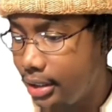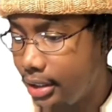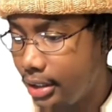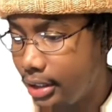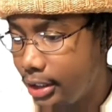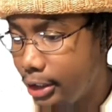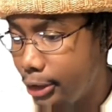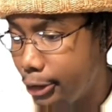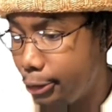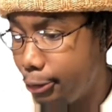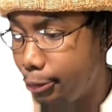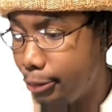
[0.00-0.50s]

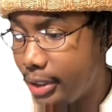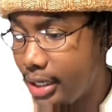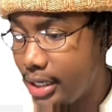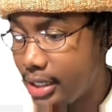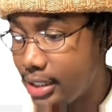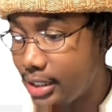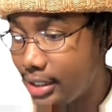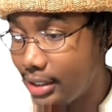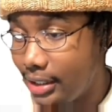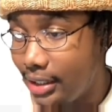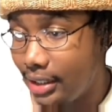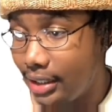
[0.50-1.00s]

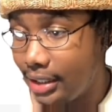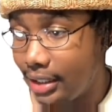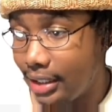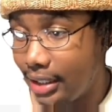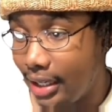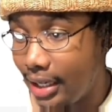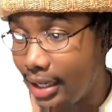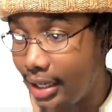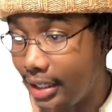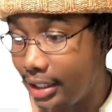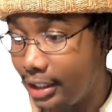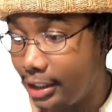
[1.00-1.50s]
erase along the
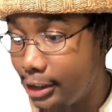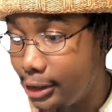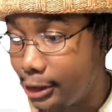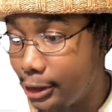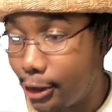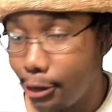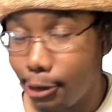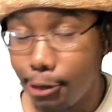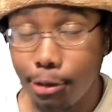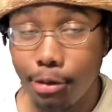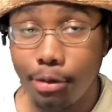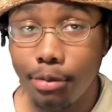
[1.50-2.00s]
edge,
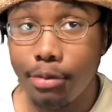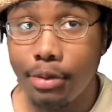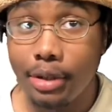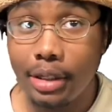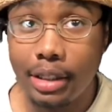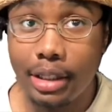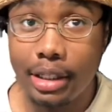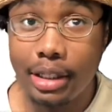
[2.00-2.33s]
really